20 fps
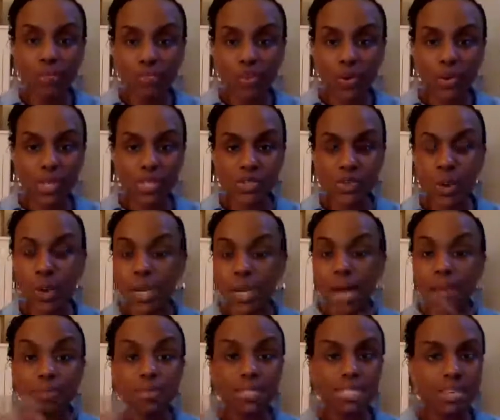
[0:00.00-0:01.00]
focus on,
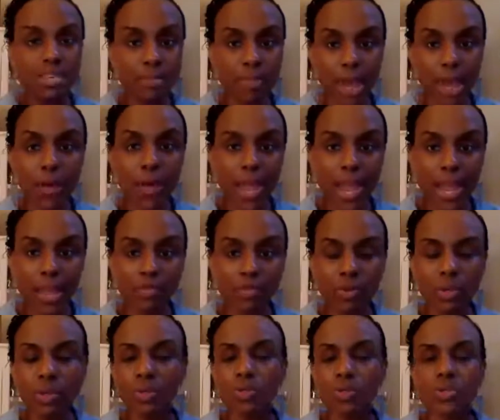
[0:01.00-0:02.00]
up to about 8
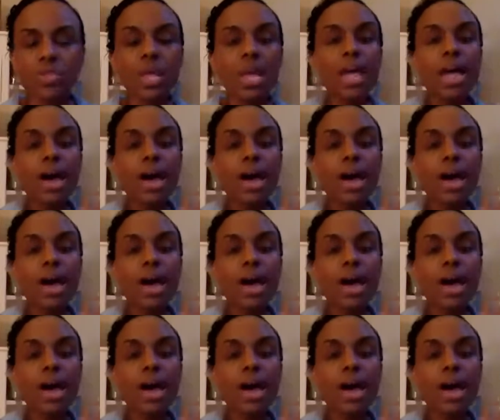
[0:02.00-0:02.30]
roles.